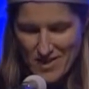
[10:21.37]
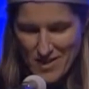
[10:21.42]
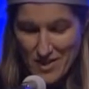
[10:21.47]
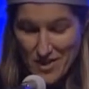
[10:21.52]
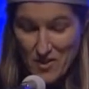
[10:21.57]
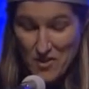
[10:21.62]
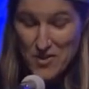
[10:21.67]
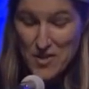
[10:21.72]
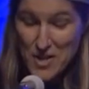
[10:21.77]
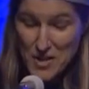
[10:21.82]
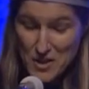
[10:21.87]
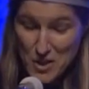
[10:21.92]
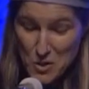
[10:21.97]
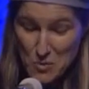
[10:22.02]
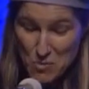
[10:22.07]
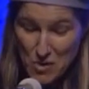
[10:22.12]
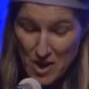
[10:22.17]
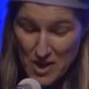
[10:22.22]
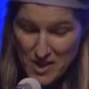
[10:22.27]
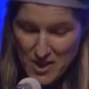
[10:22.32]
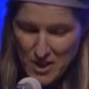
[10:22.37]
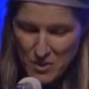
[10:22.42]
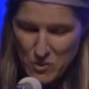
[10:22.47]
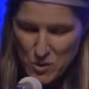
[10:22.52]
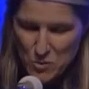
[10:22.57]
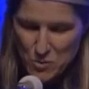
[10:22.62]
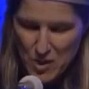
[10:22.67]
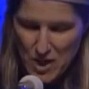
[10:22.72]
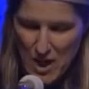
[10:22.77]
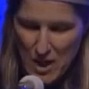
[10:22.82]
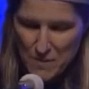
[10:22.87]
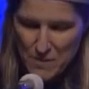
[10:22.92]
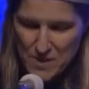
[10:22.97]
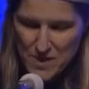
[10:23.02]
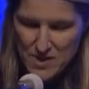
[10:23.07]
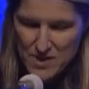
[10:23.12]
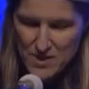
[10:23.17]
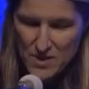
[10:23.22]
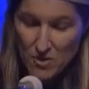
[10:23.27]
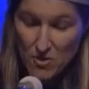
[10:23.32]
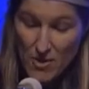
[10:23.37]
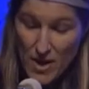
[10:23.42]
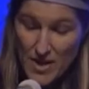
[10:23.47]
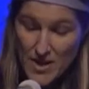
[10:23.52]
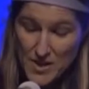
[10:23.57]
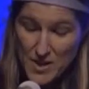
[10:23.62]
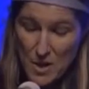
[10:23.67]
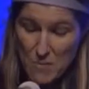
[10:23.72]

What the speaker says: Your thesis project was perhaps the greatest